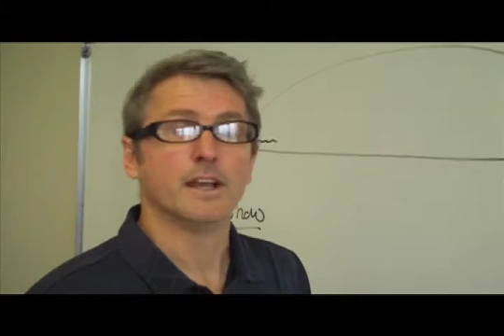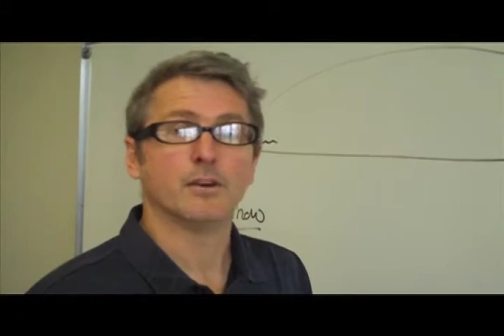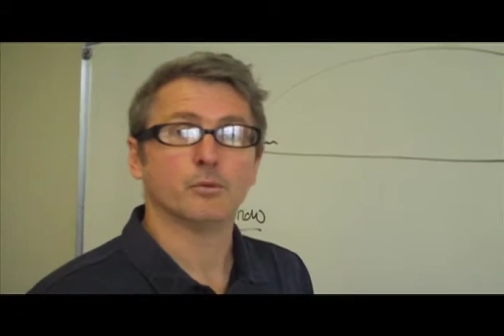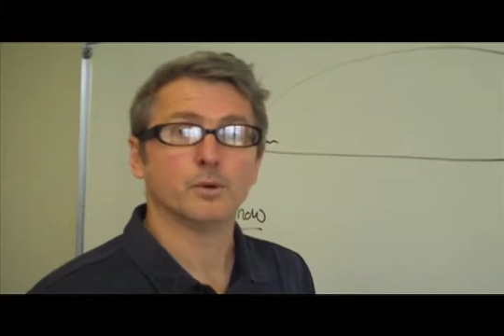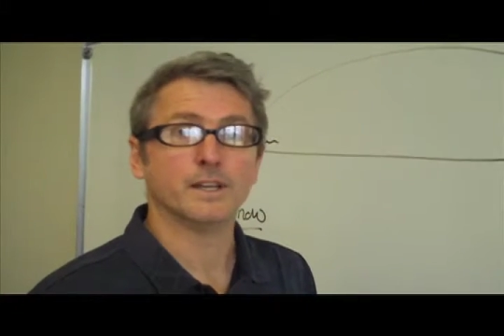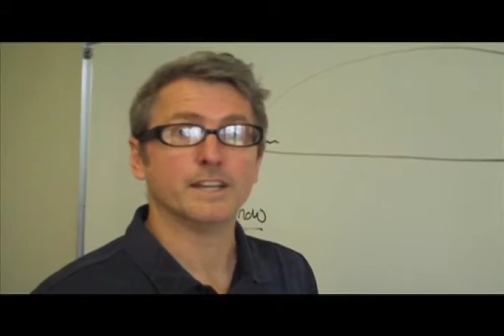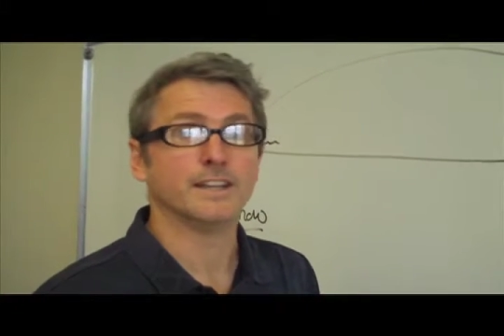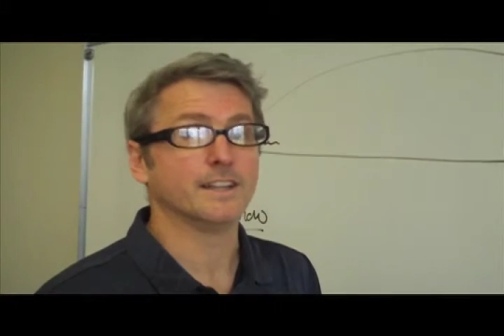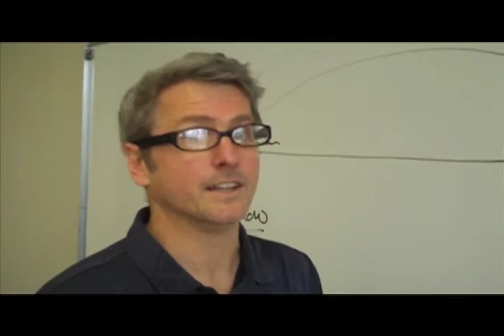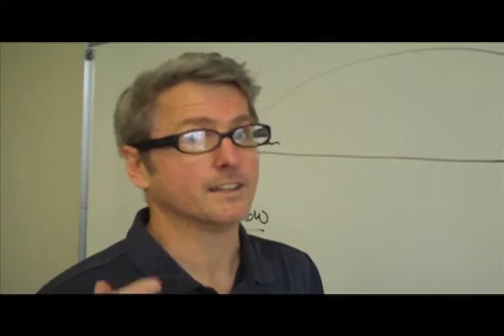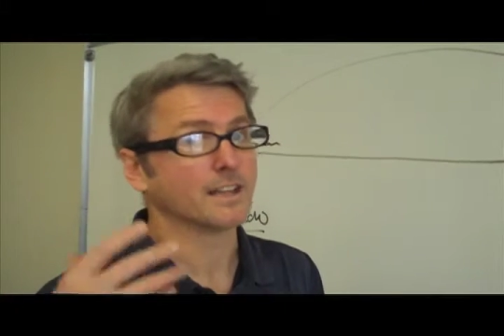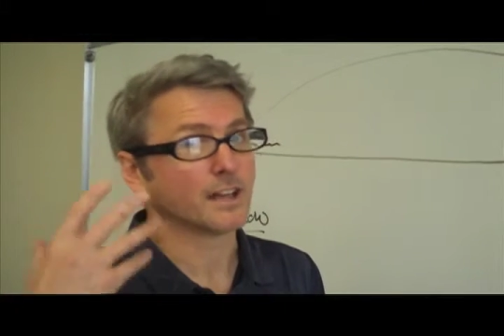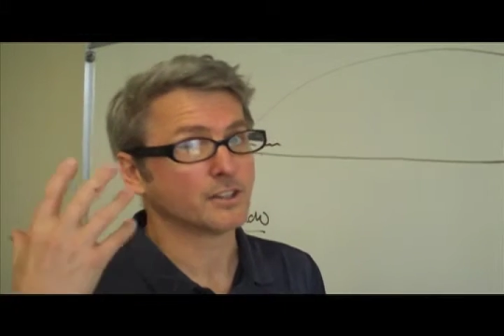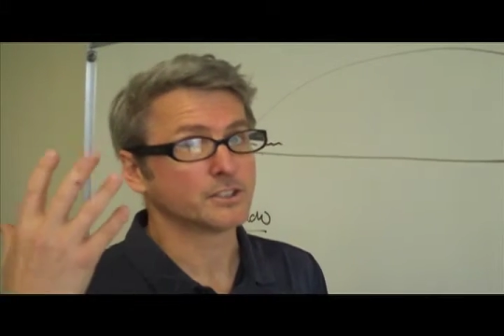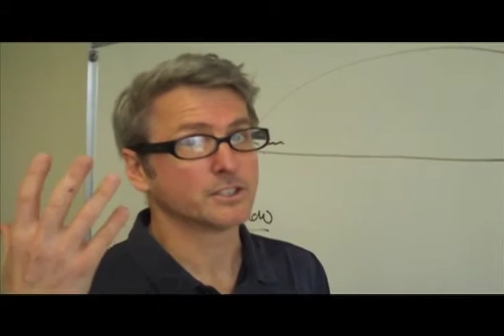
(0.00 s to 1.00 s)
If we need the
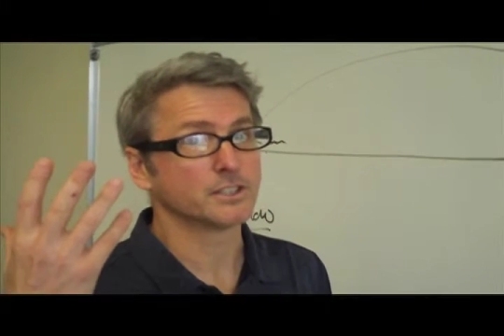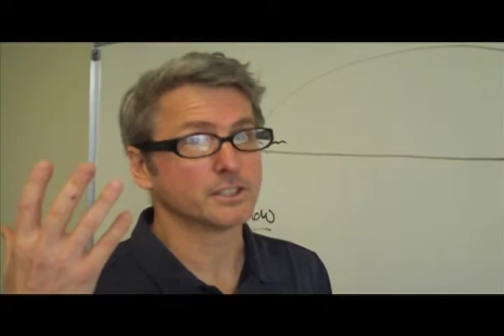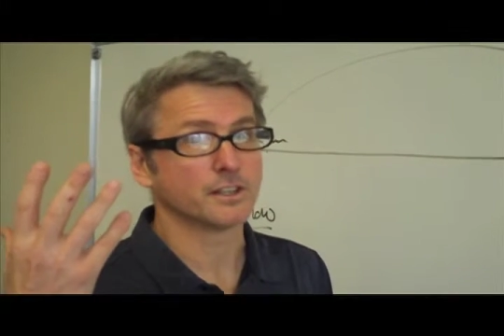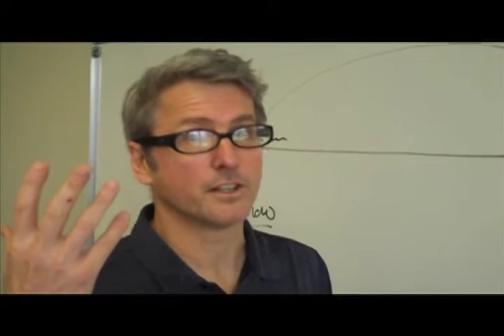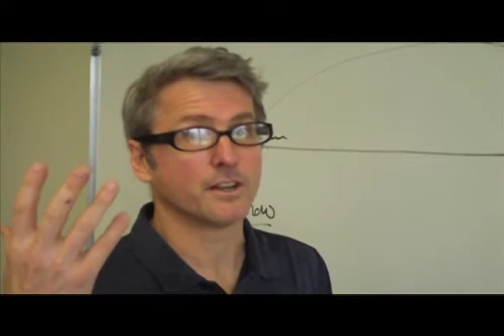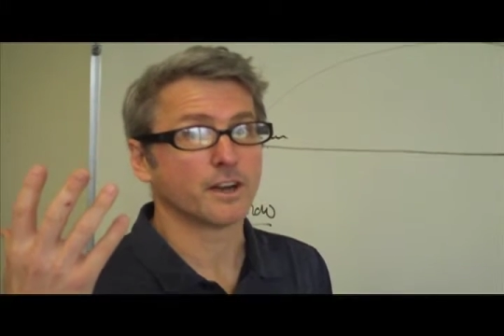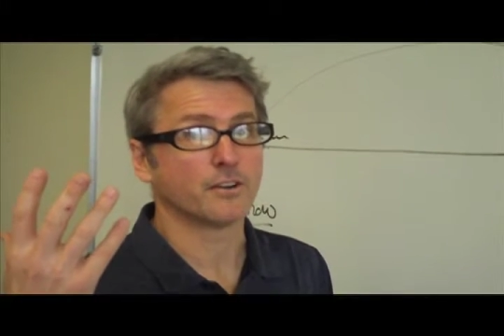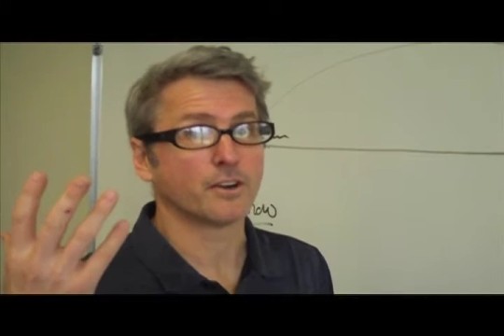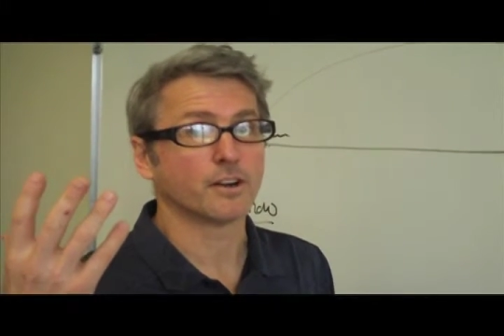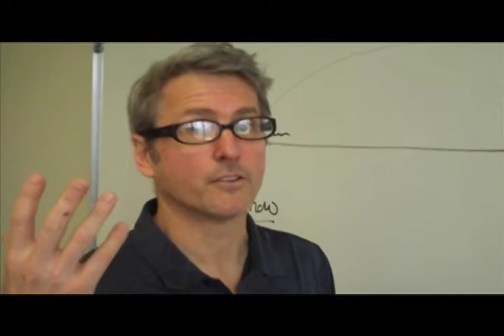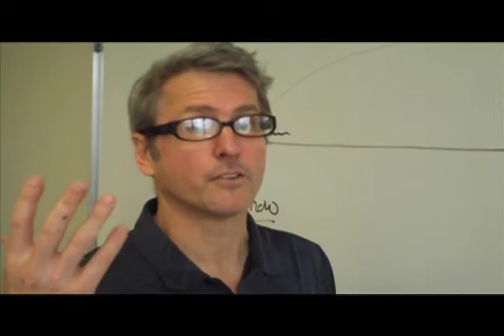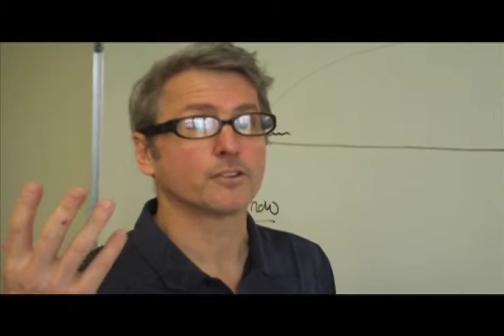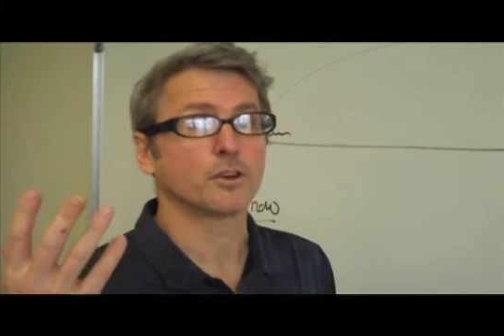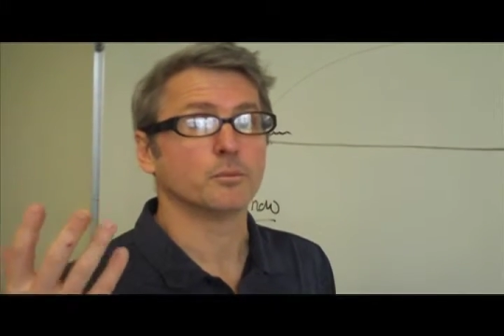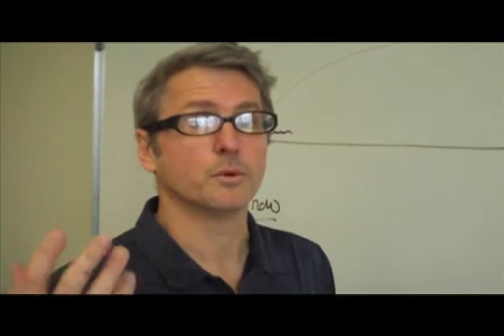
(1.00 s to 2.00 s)
intelligence of the narrator
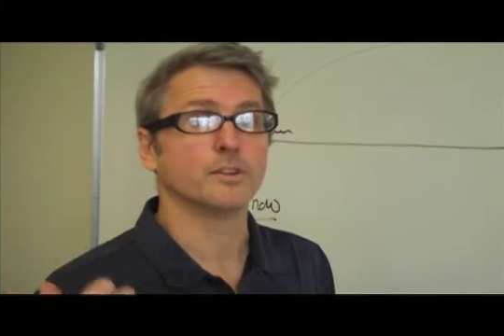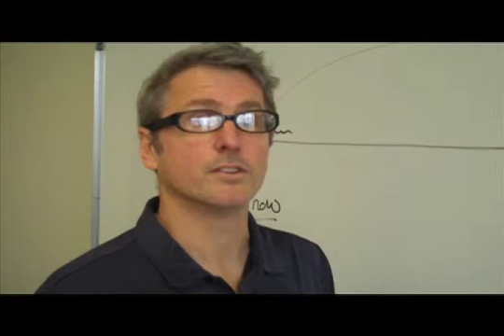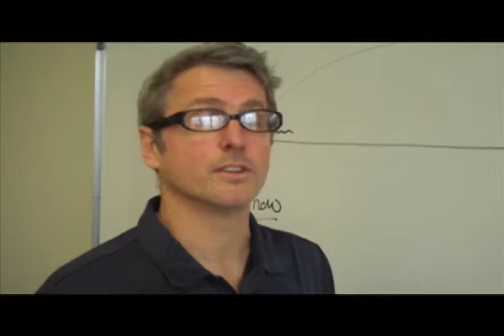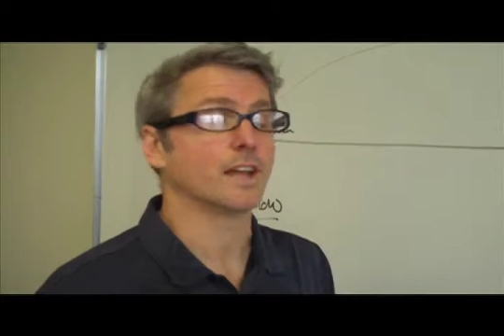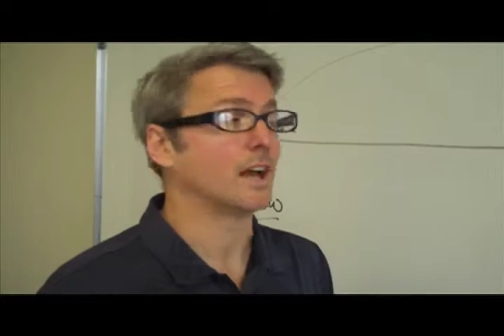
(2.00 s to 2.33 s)
for some reason